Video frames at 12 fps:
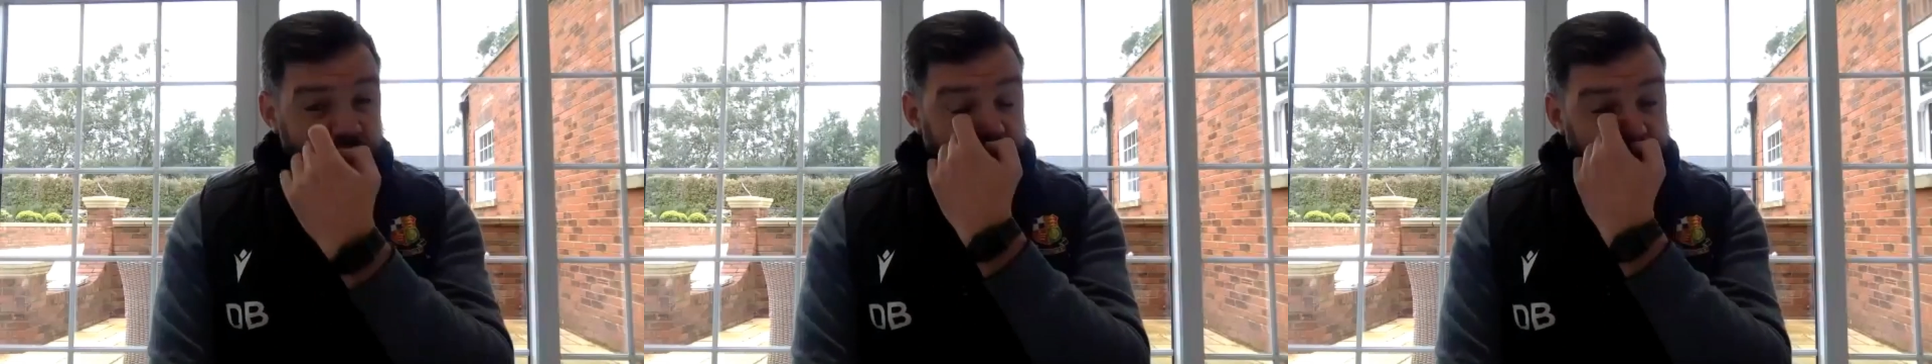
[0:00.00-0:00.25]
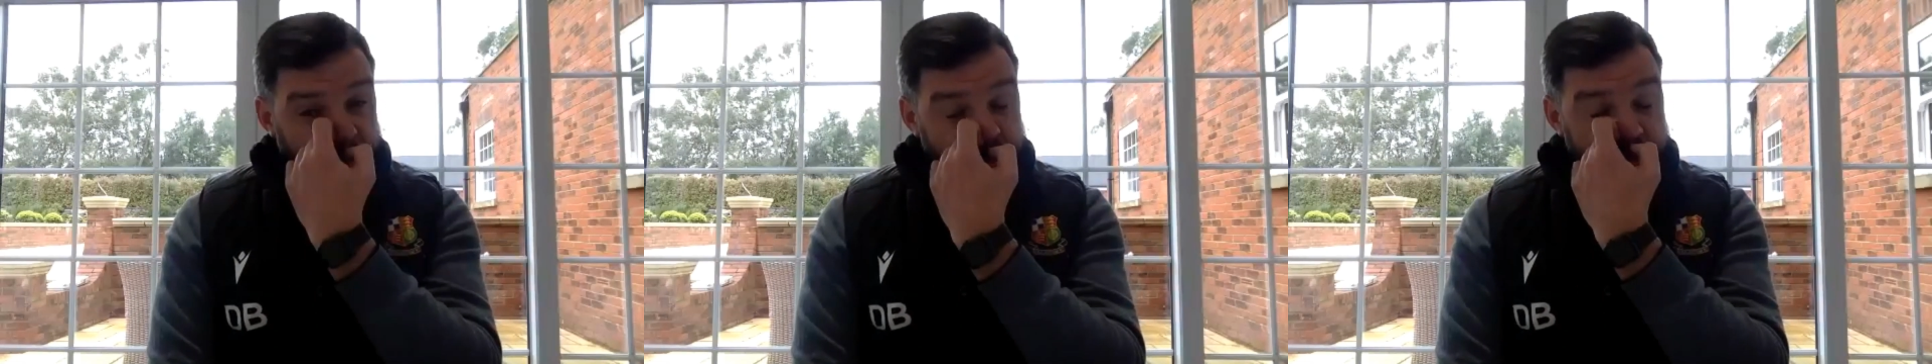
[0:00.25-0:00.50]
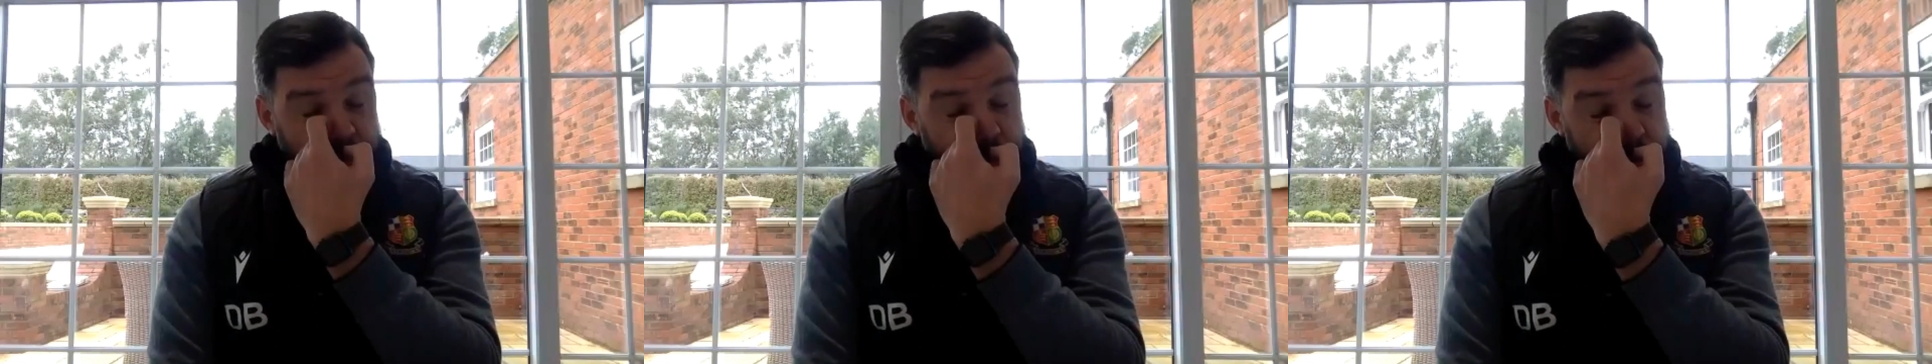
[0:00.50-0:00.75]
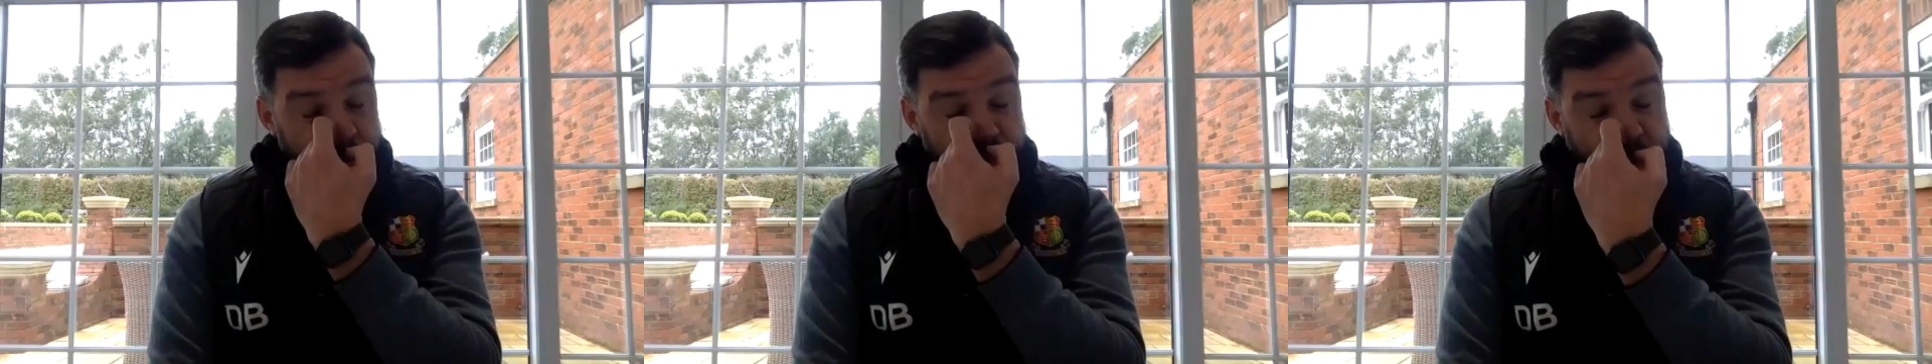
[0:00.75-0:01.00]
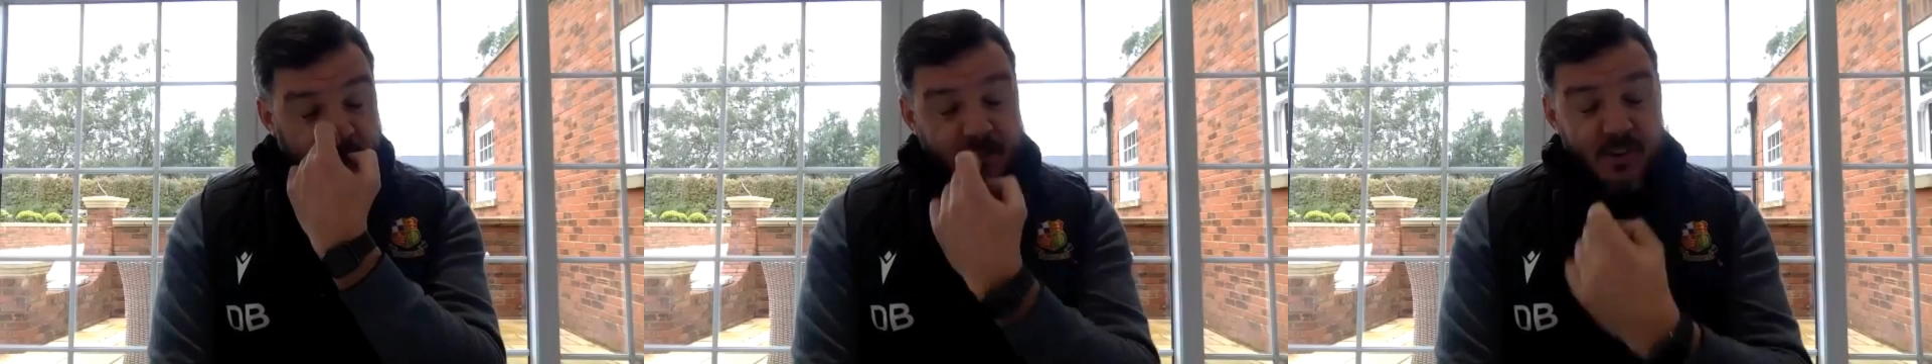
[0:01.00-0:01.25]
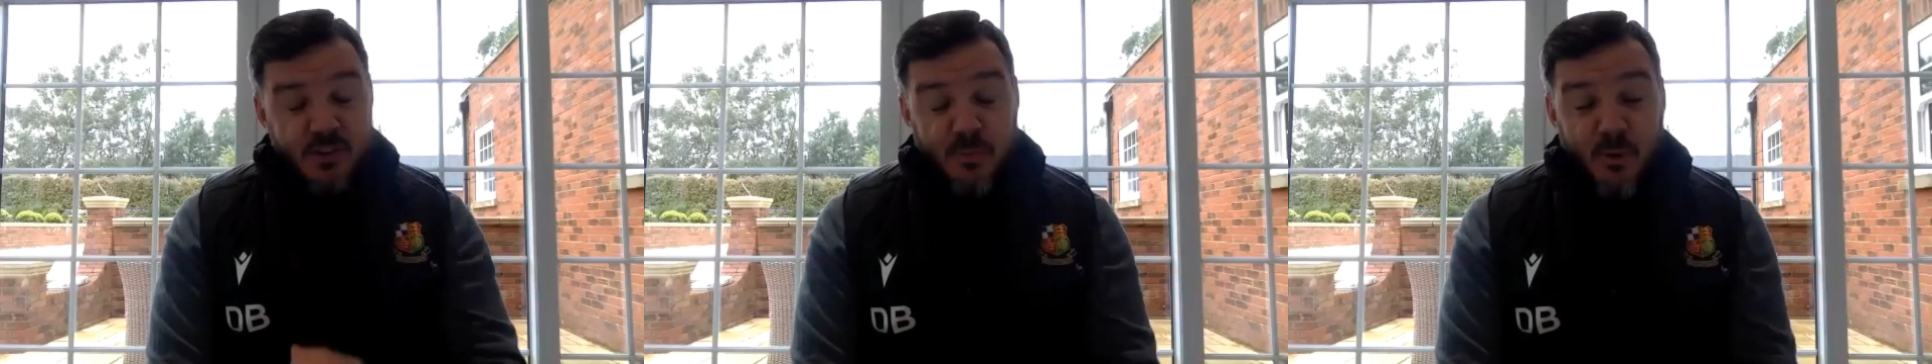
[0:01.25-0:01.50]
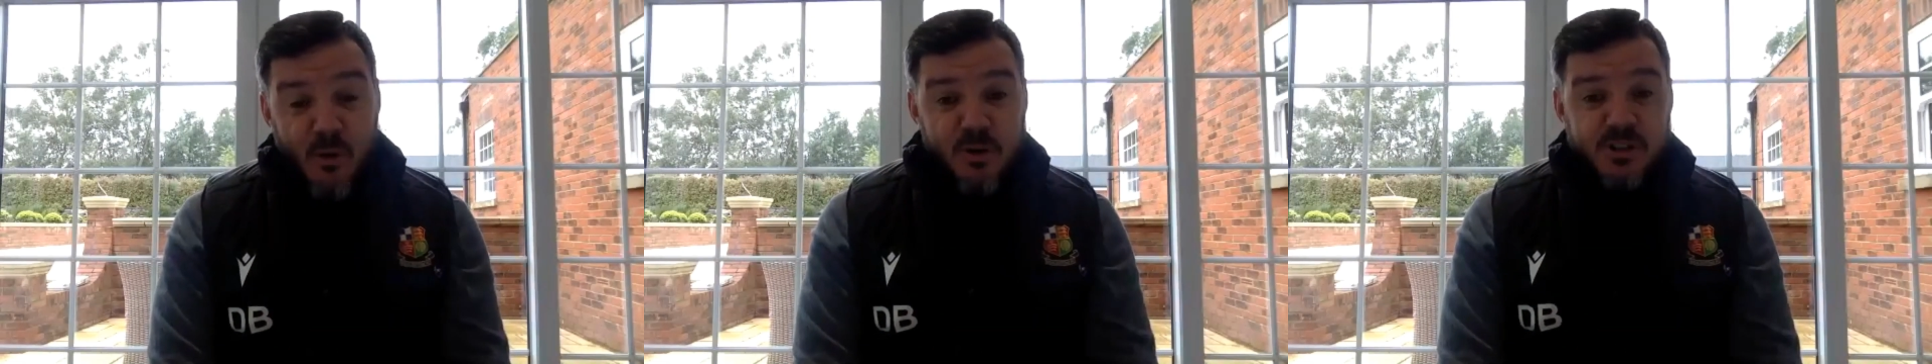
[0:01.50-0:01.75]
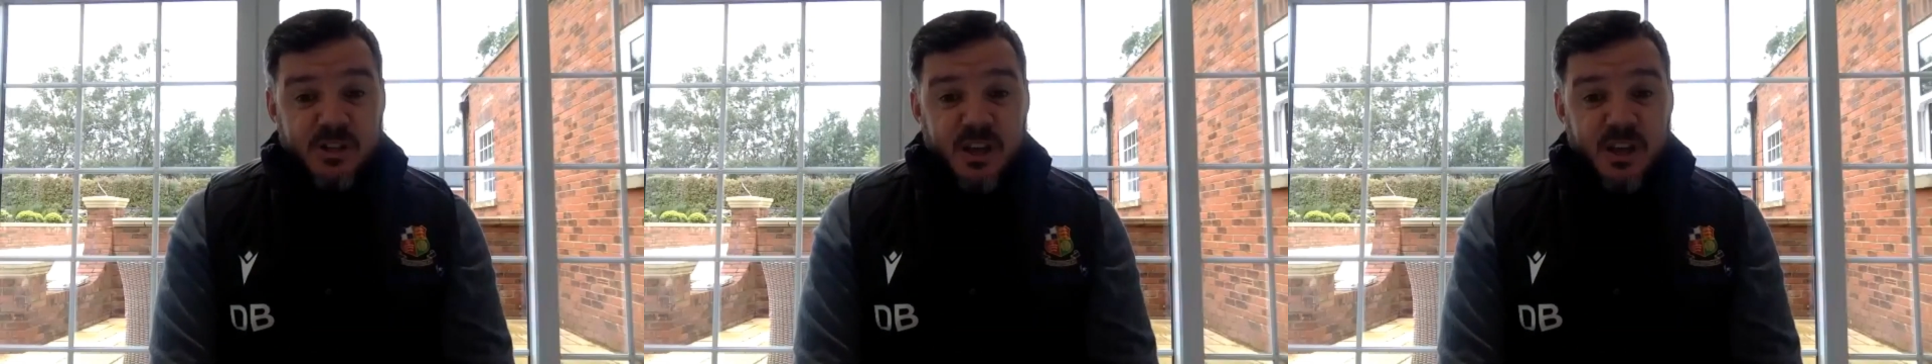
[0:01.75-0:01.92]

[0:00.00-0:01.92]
Obviously, we wish we could have our supporters